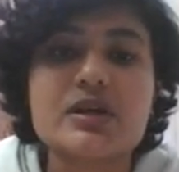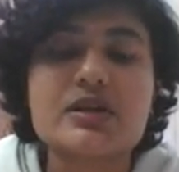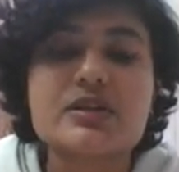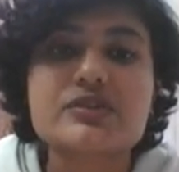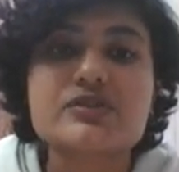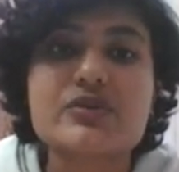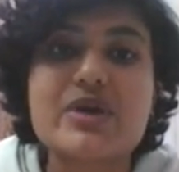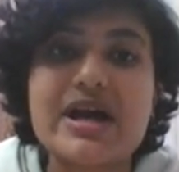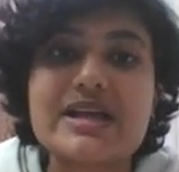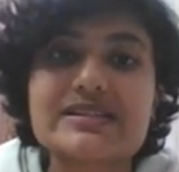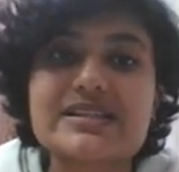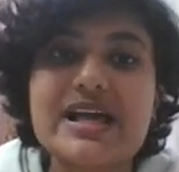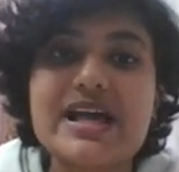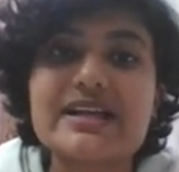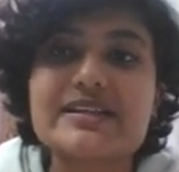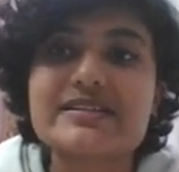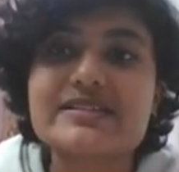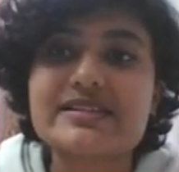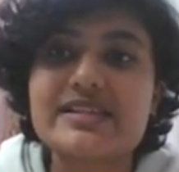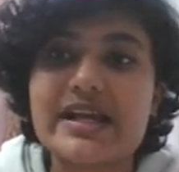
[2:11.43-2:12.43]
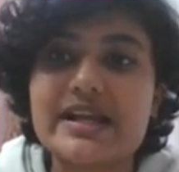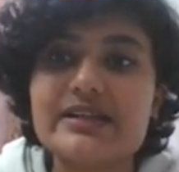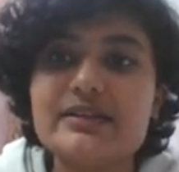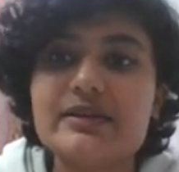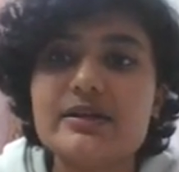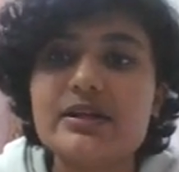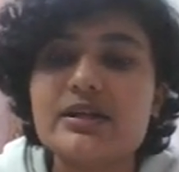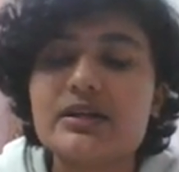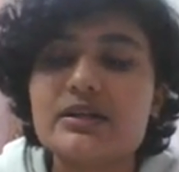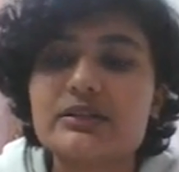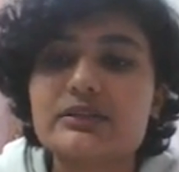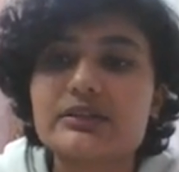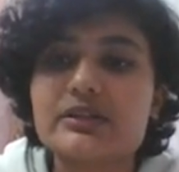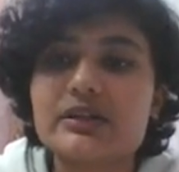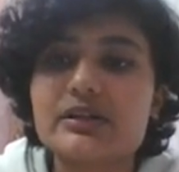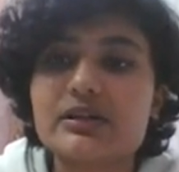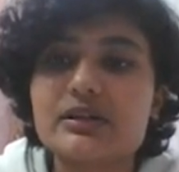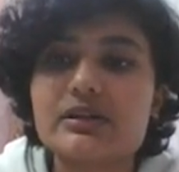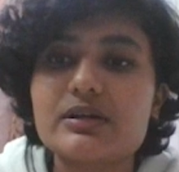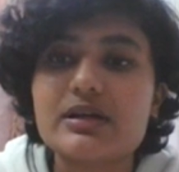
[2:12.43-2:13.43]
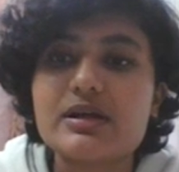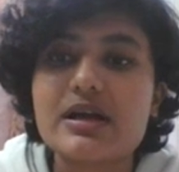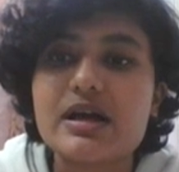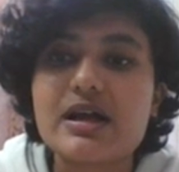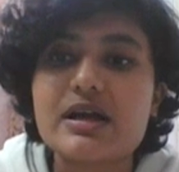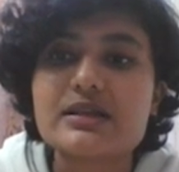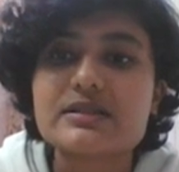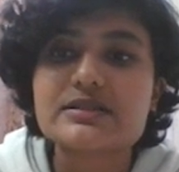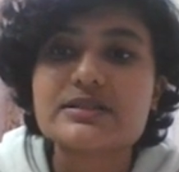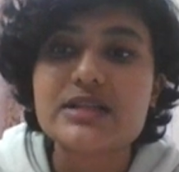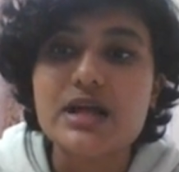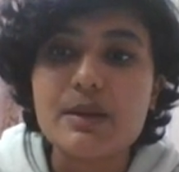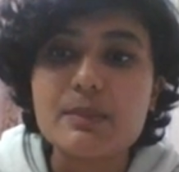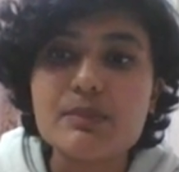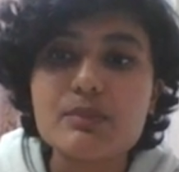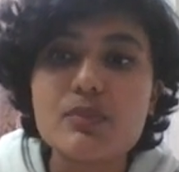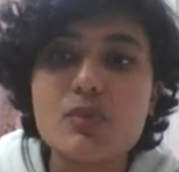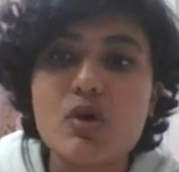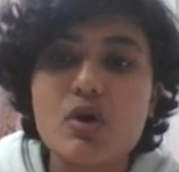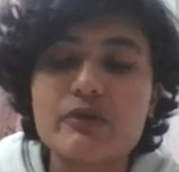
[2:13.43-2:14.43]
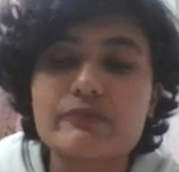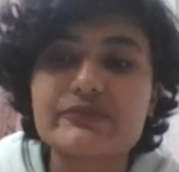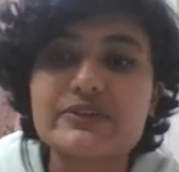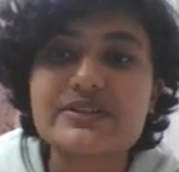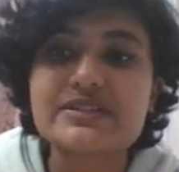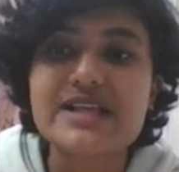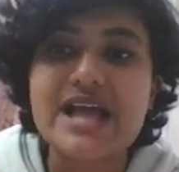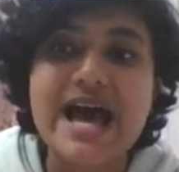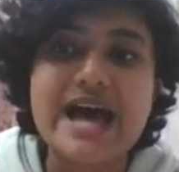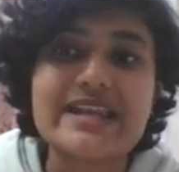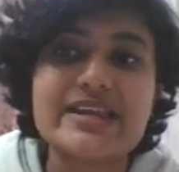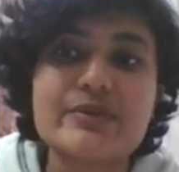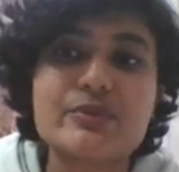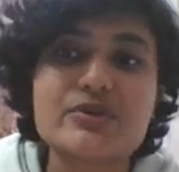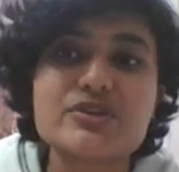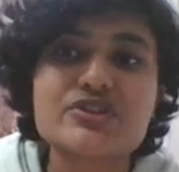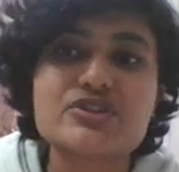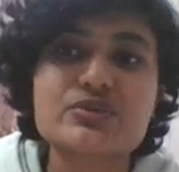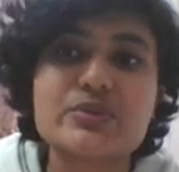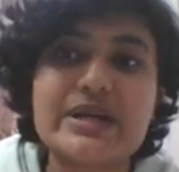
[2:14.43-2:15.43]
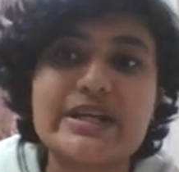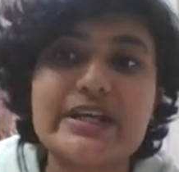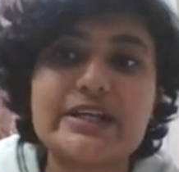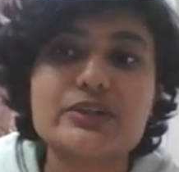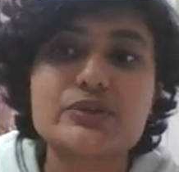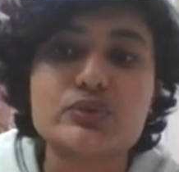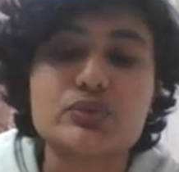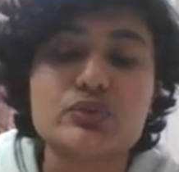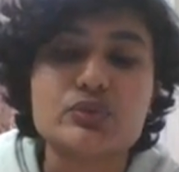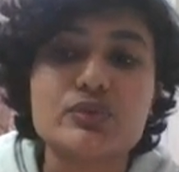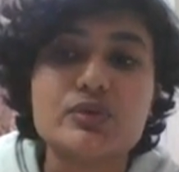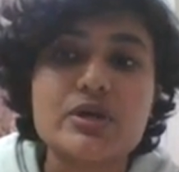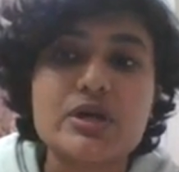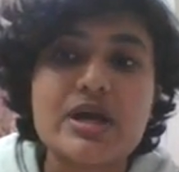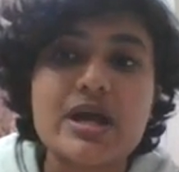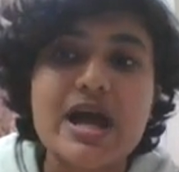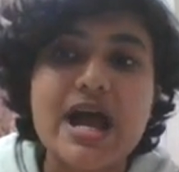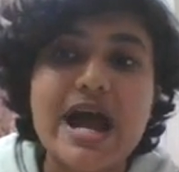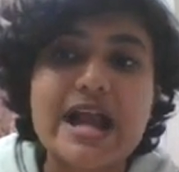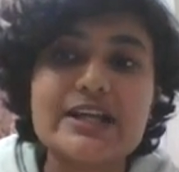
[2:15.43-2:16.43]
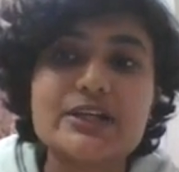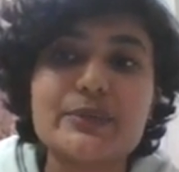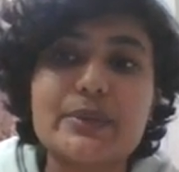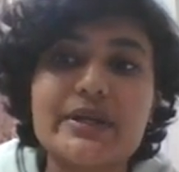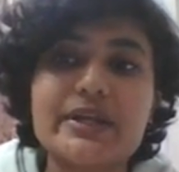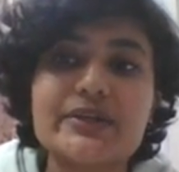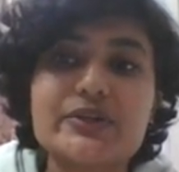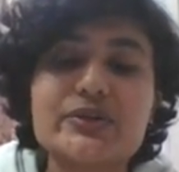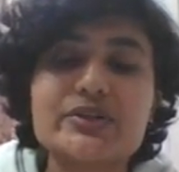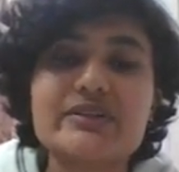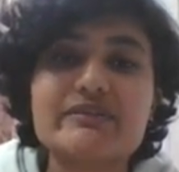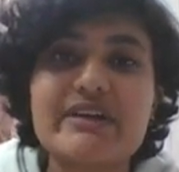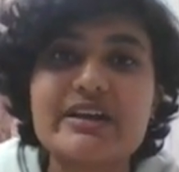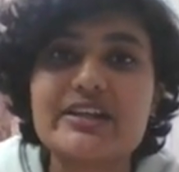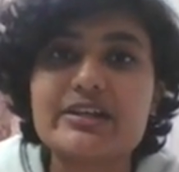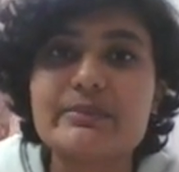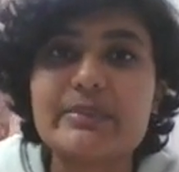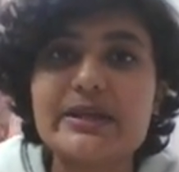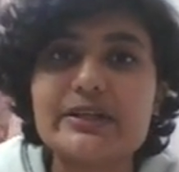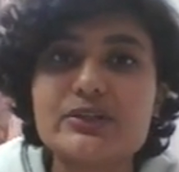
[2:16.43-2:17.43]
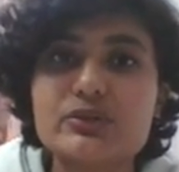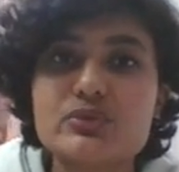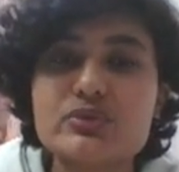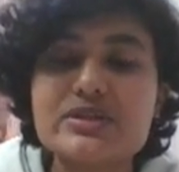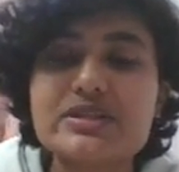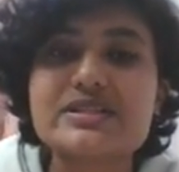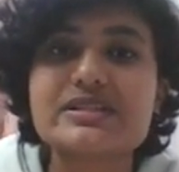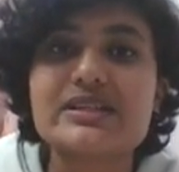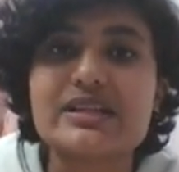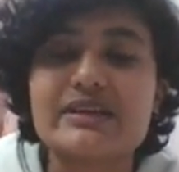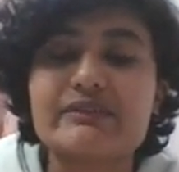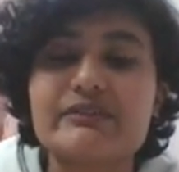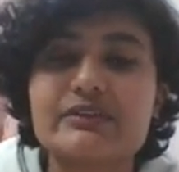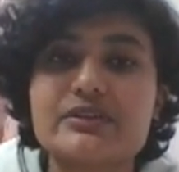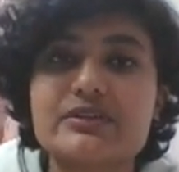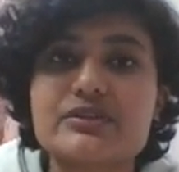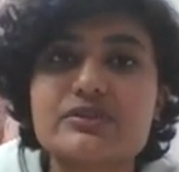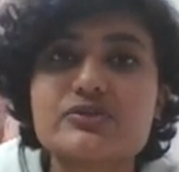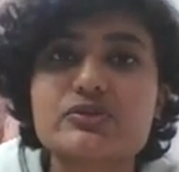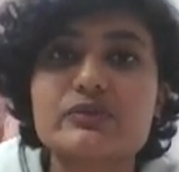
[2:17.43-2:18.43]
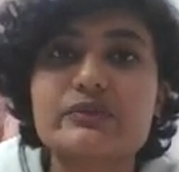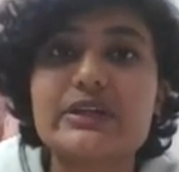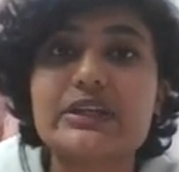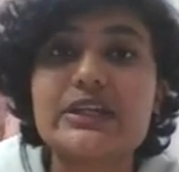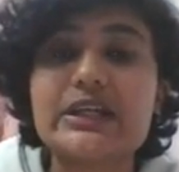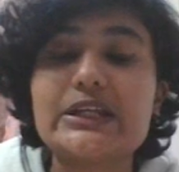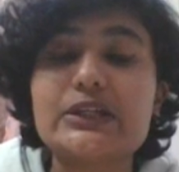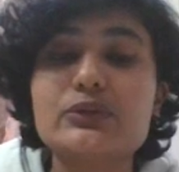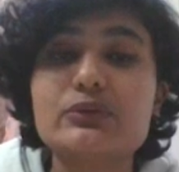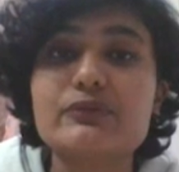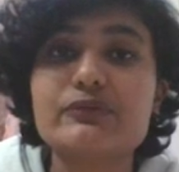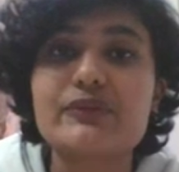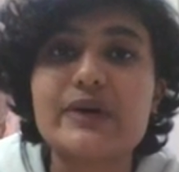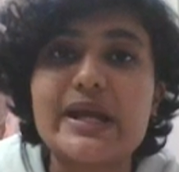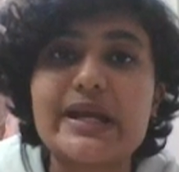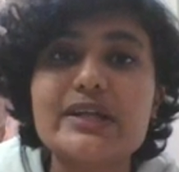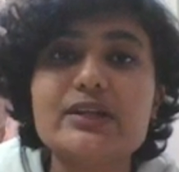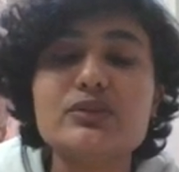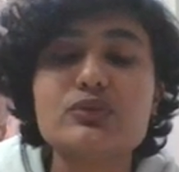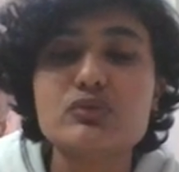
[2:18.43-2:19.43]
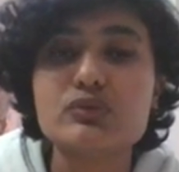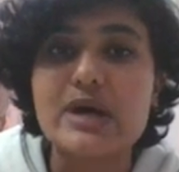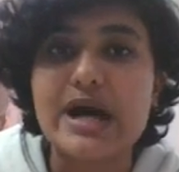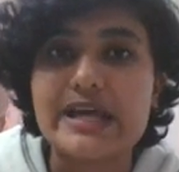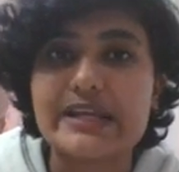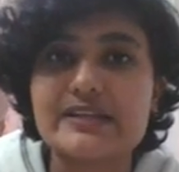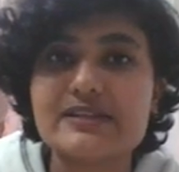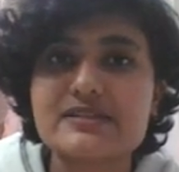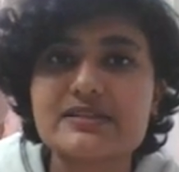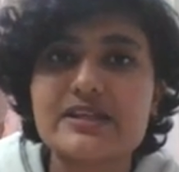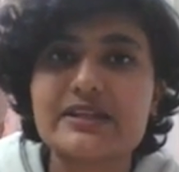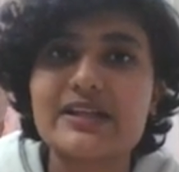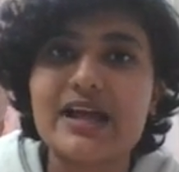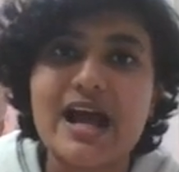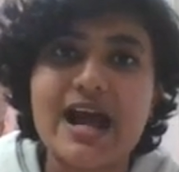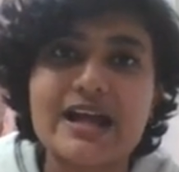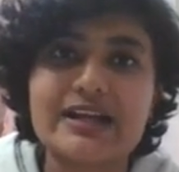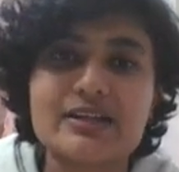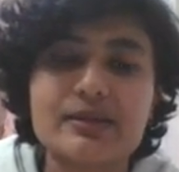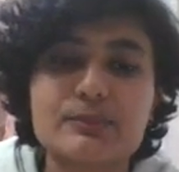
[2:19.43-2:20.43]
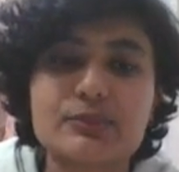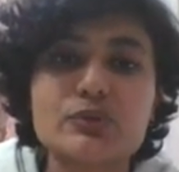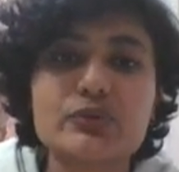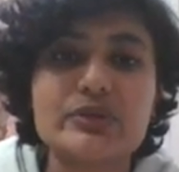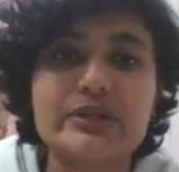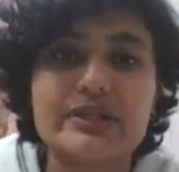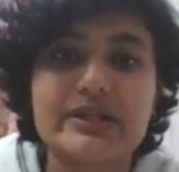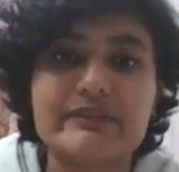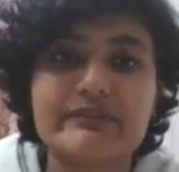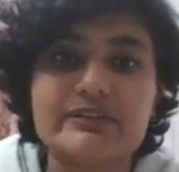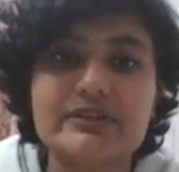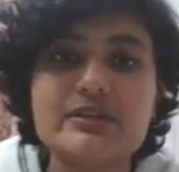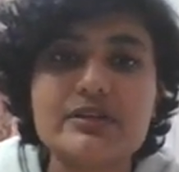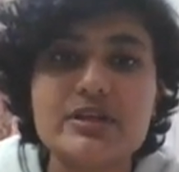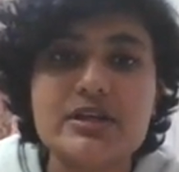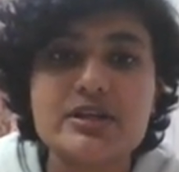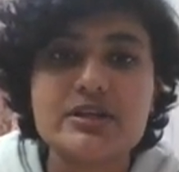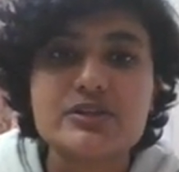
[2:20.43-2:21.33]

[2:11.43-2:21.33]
So as I had said, the sum of this array was 22 and 22 divided by 2 is 11. So we need to find two arrays that add up to 11.